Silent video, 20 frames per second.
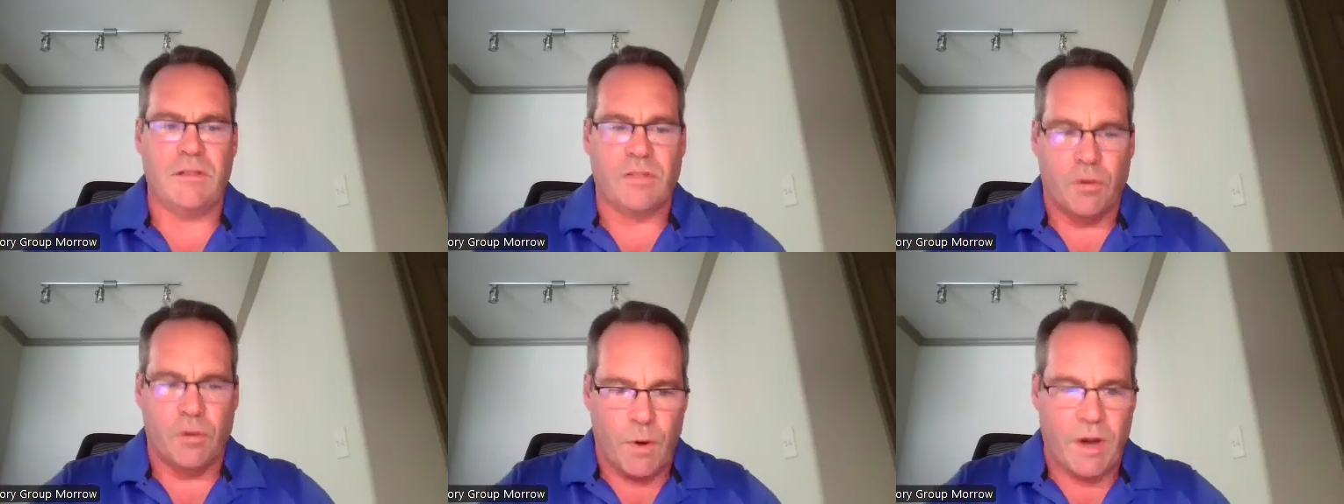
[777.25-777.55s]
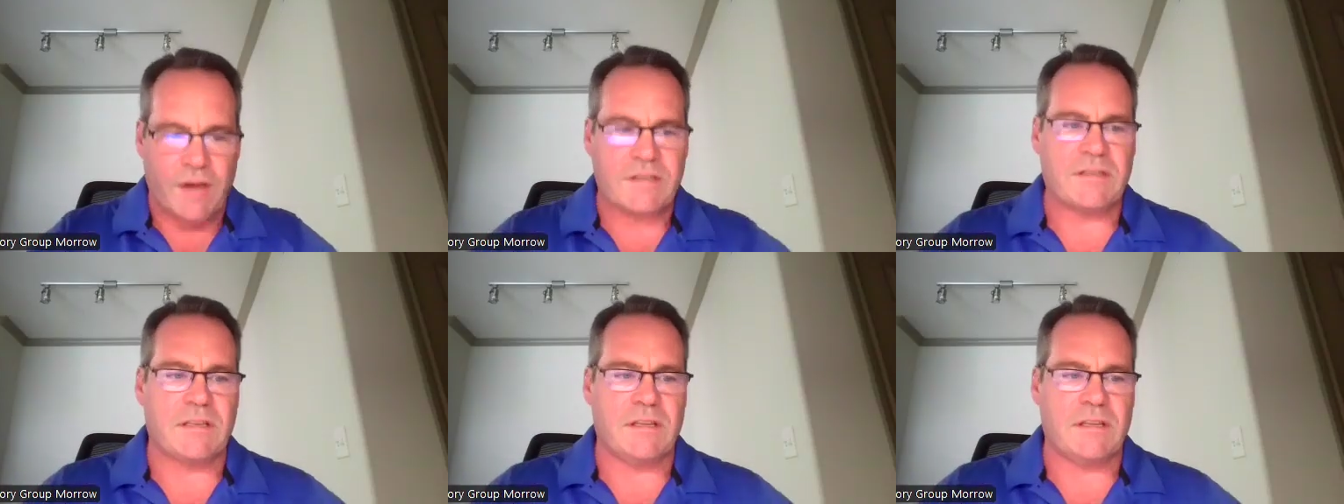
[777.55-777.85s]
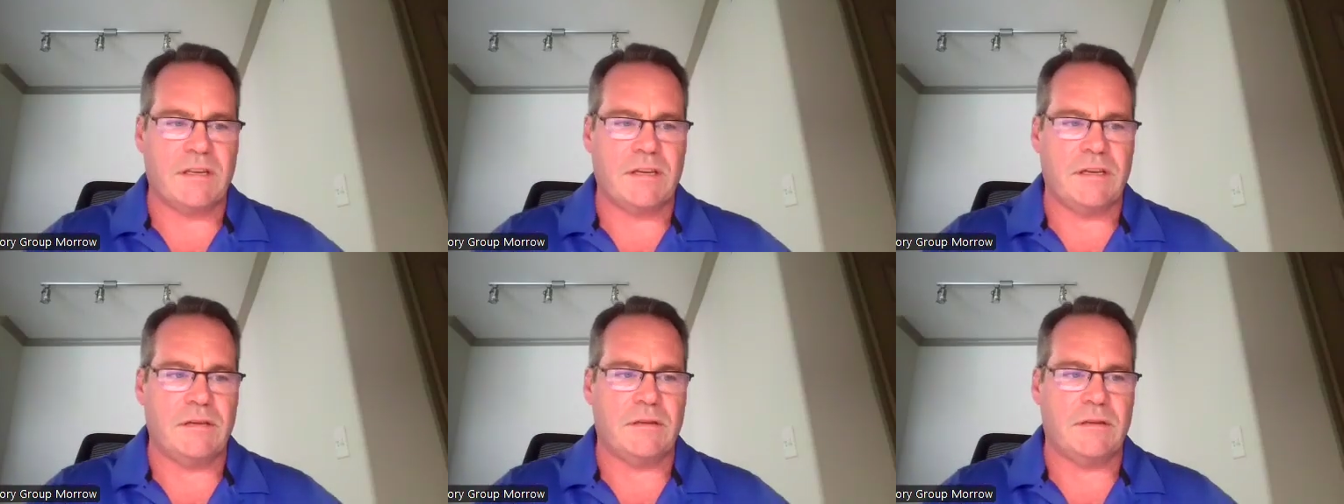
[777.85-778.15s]
the rest of
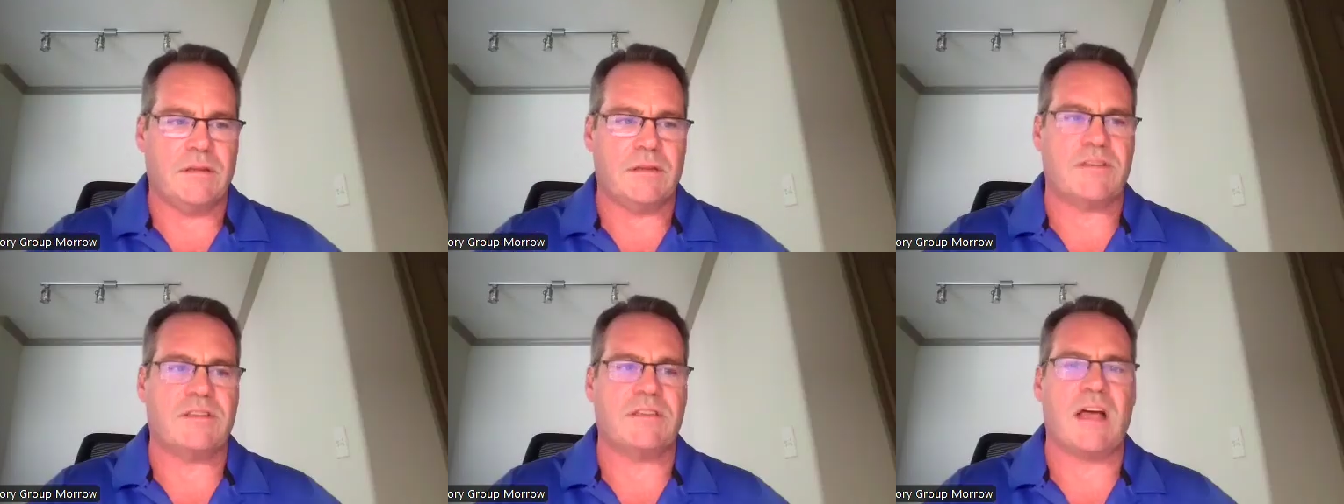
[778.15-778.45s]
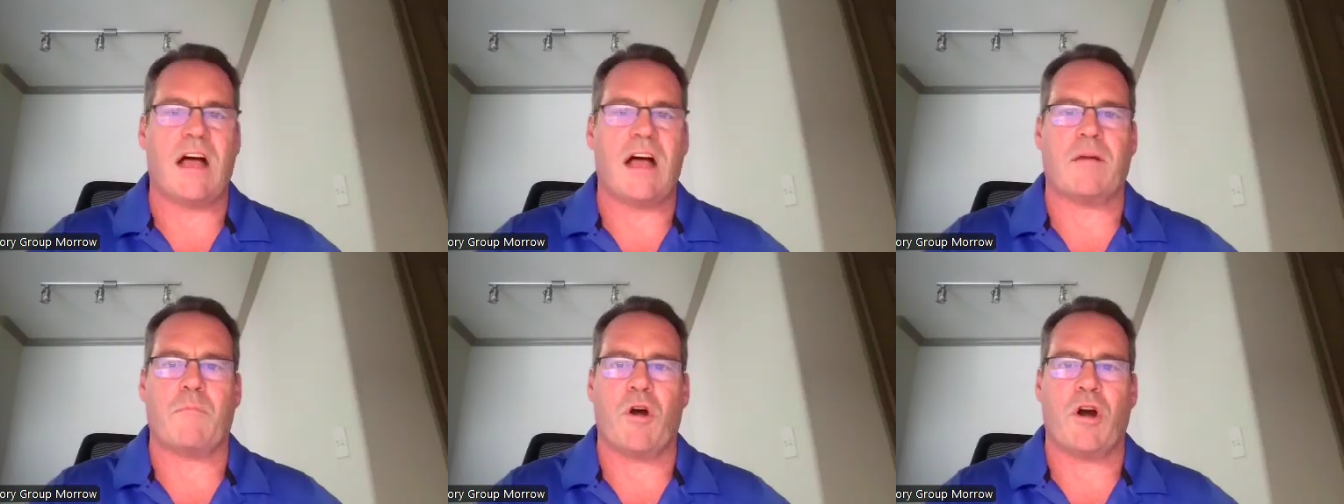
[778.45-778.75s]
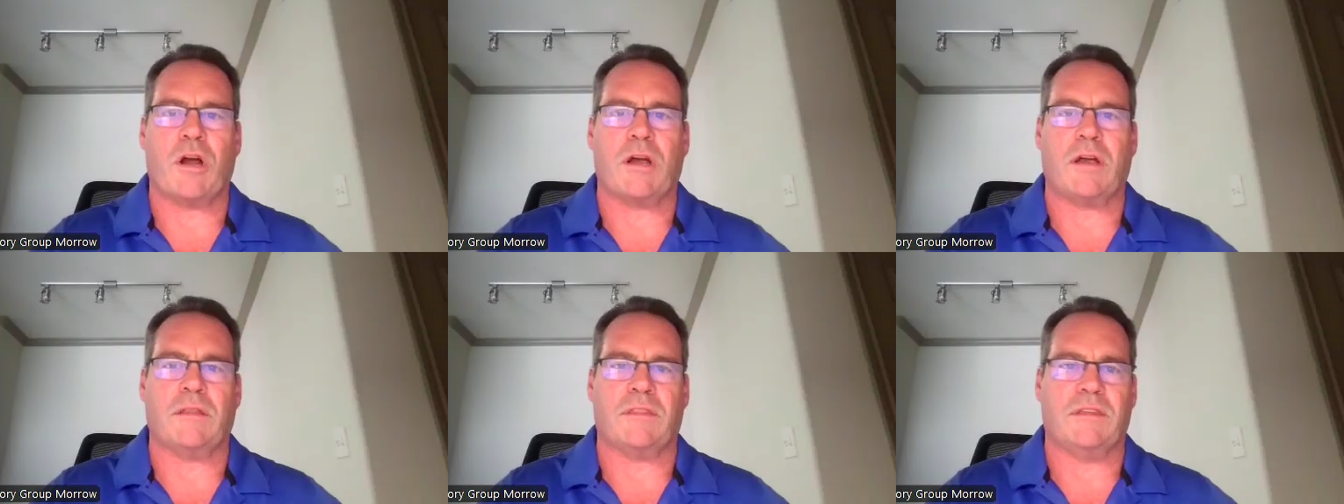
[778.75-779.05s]
the stock
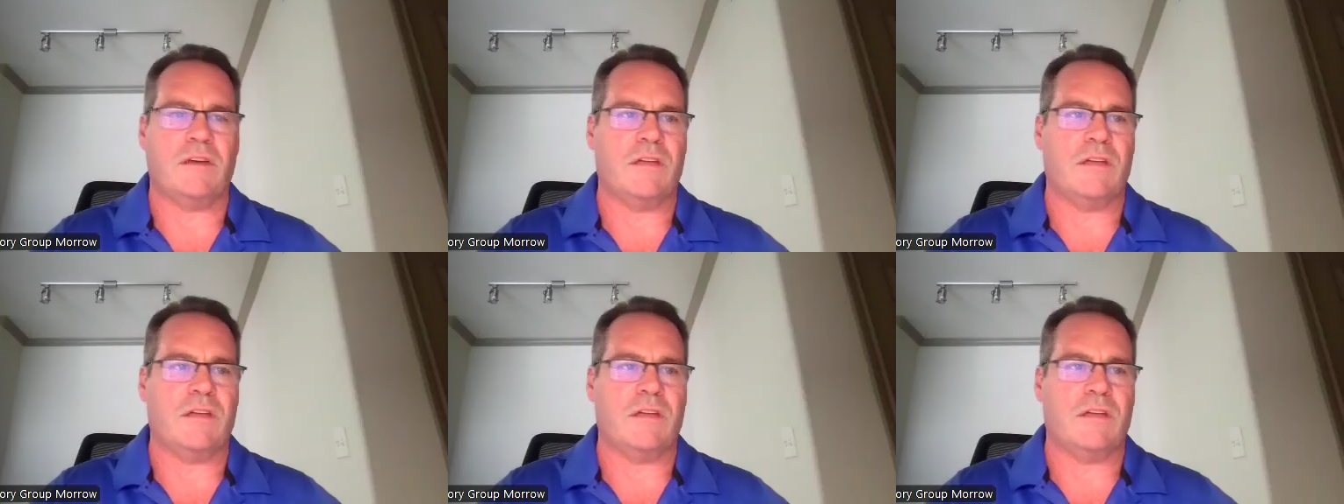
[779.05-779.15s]
market,